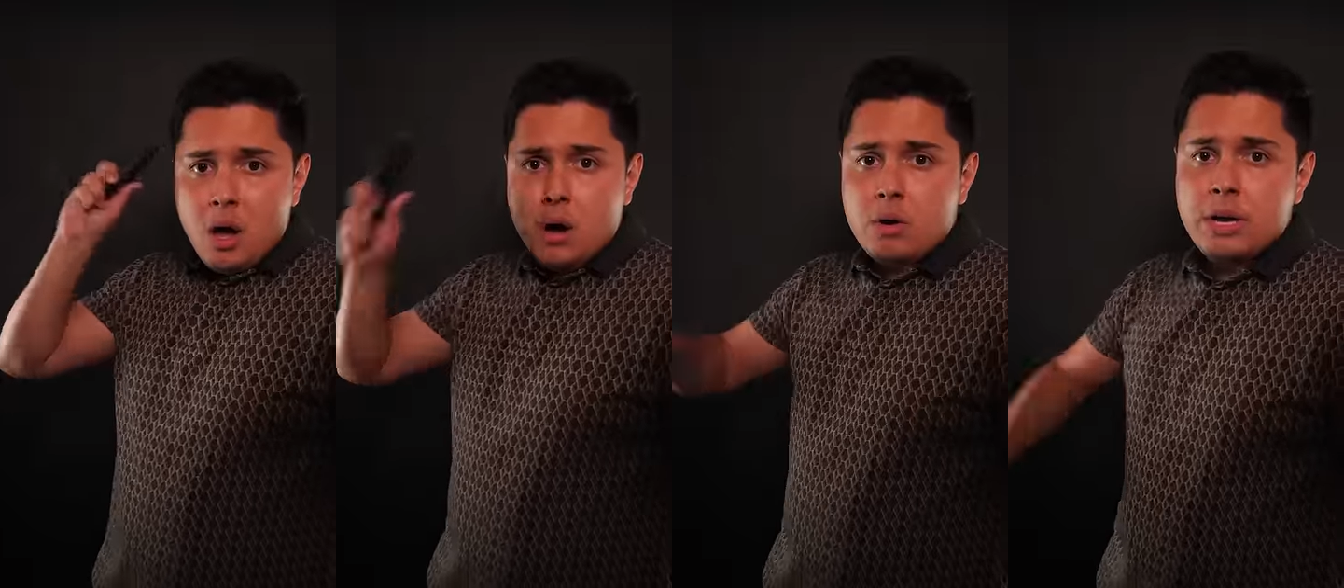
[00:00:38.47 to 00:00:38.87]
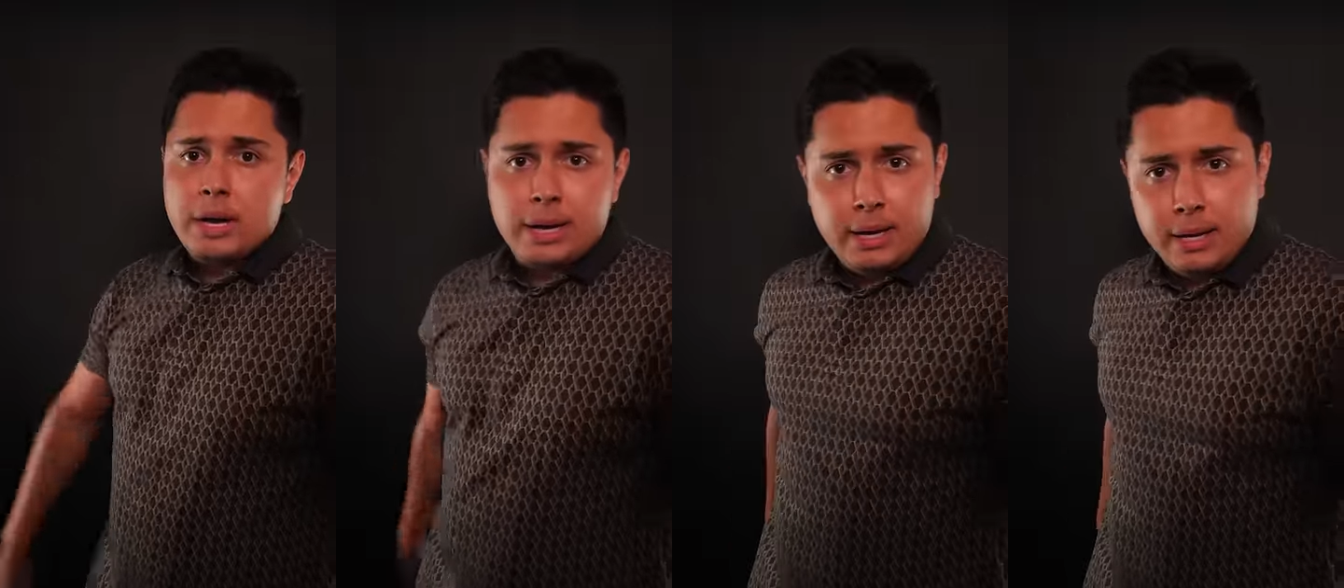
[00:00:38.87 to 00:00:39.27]

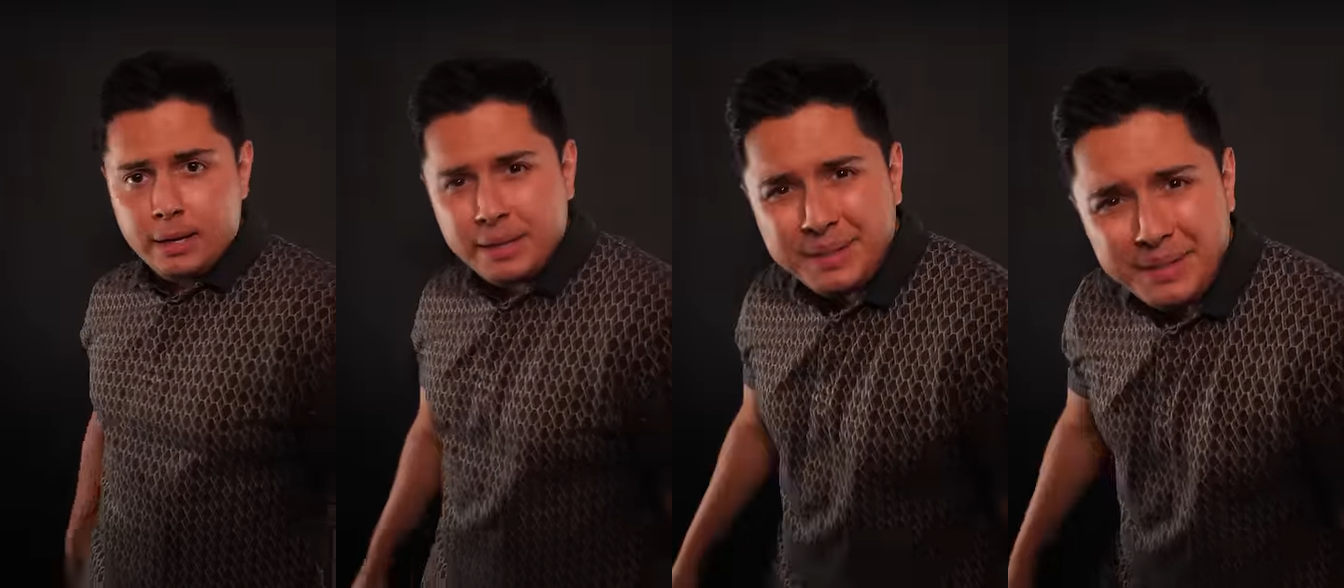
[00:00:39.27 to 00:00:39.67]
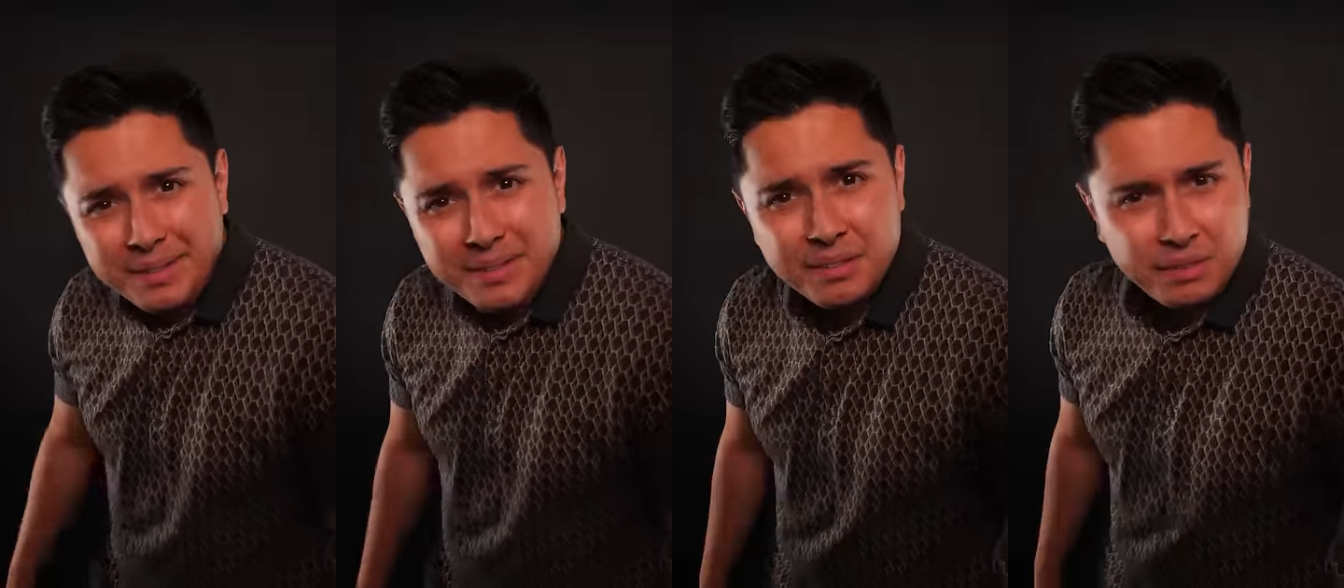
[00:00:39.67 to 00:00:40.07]
Okay.
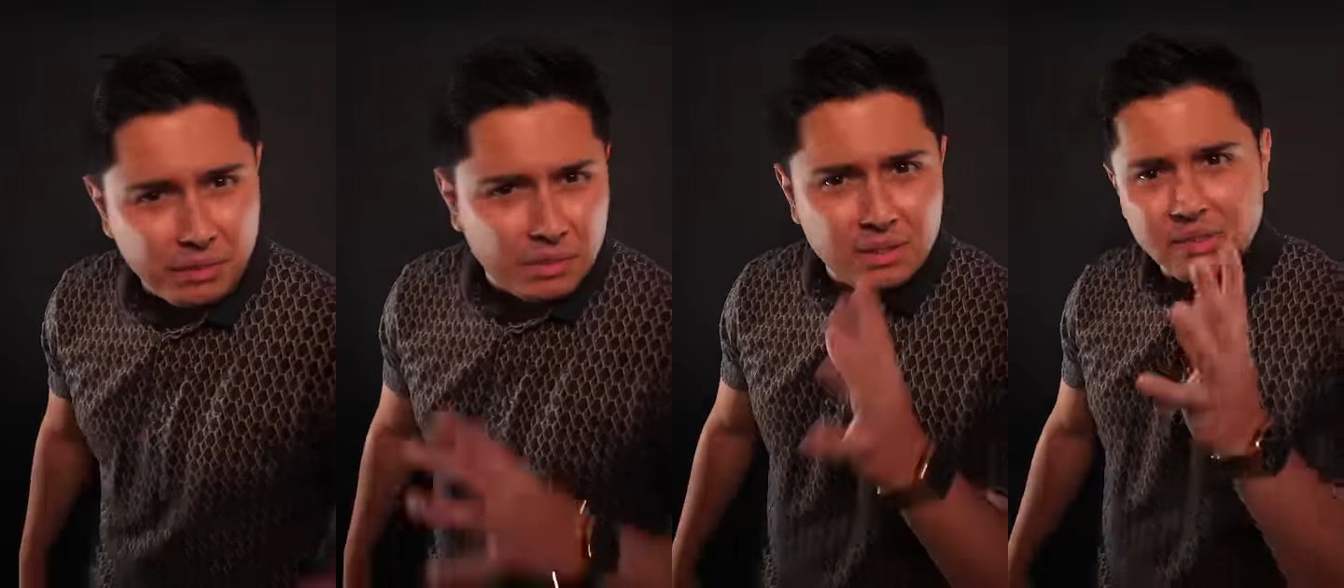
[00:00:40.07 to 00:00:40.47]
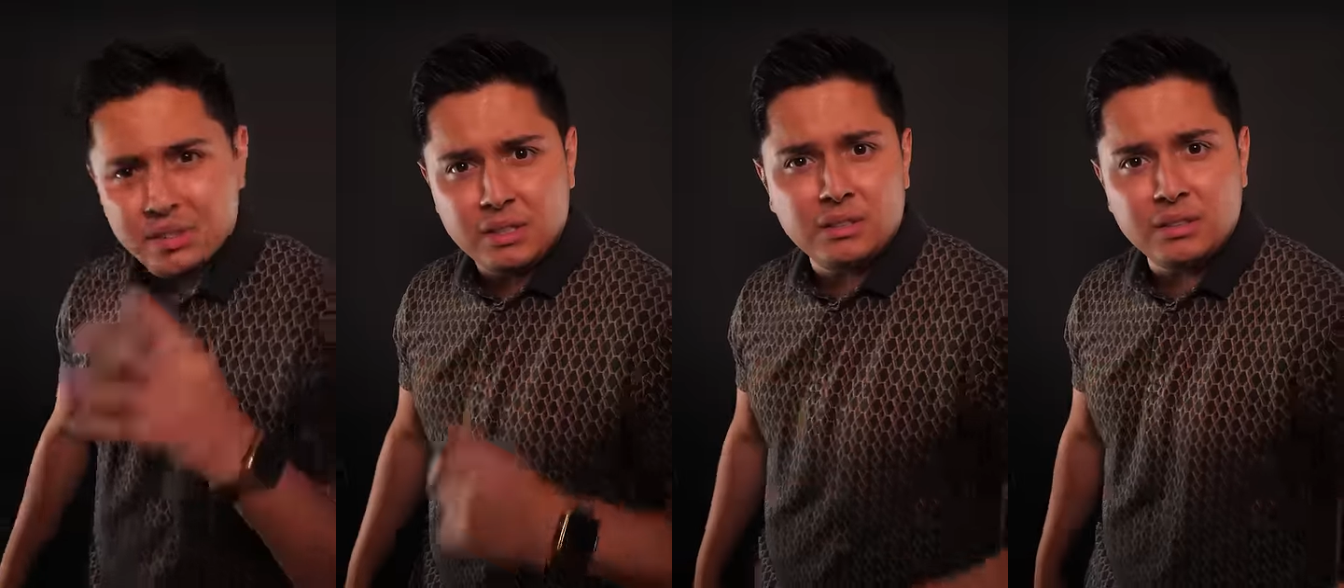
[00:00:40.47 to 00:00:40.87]
You
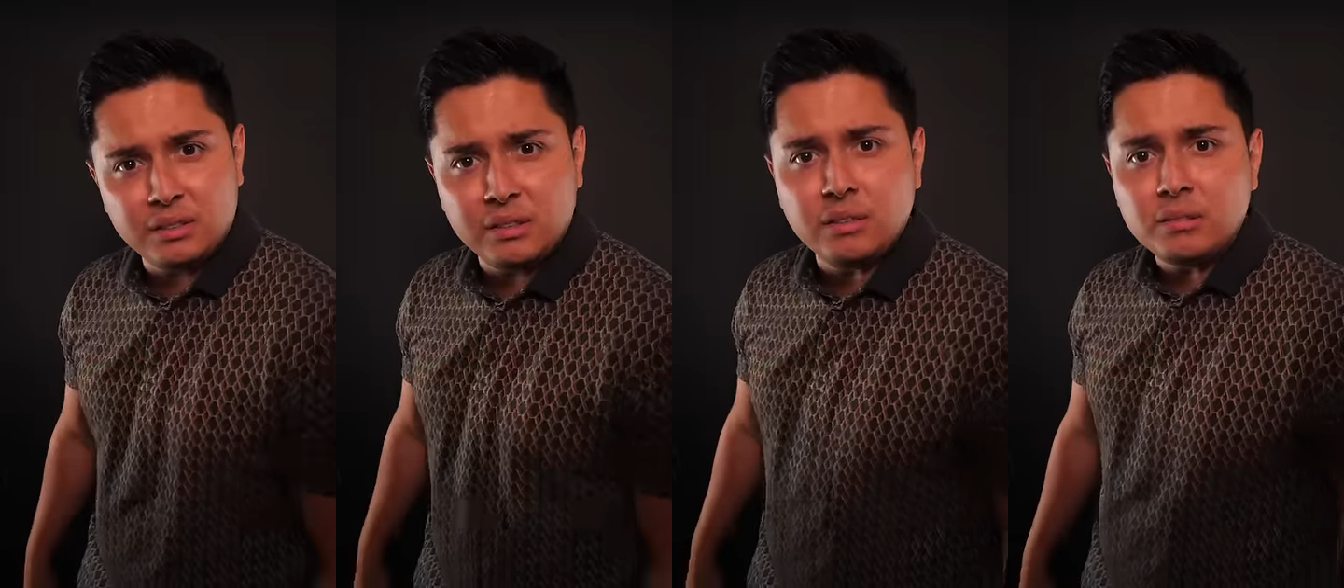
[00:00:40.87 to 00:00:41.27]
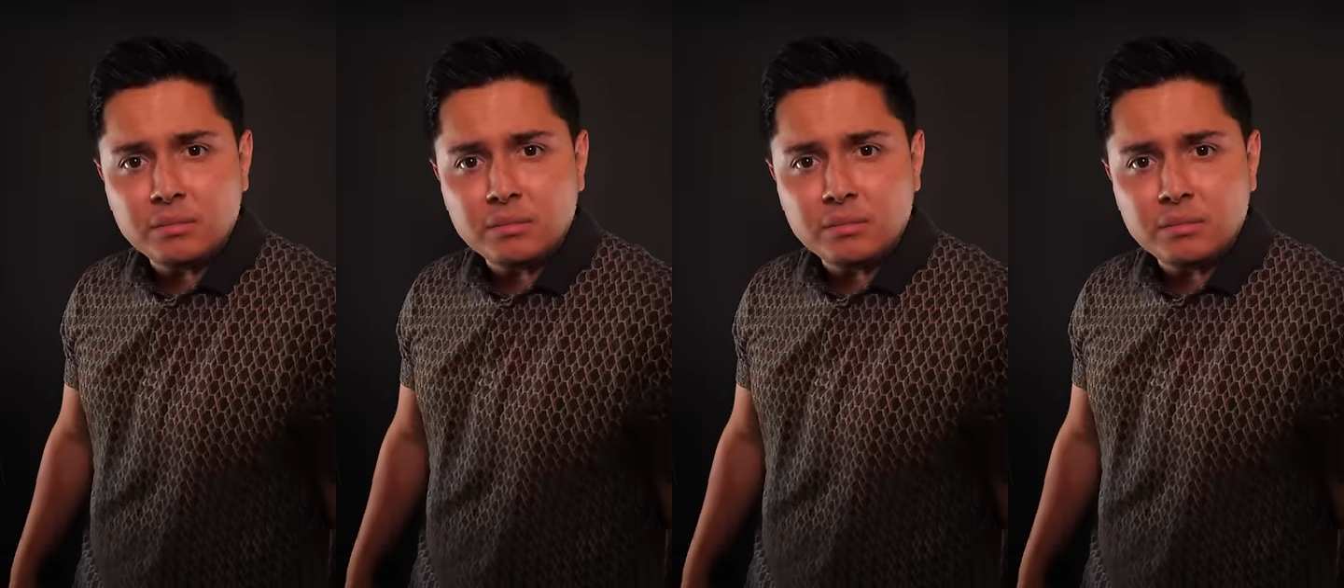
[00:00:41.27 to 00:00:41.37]
look, you know.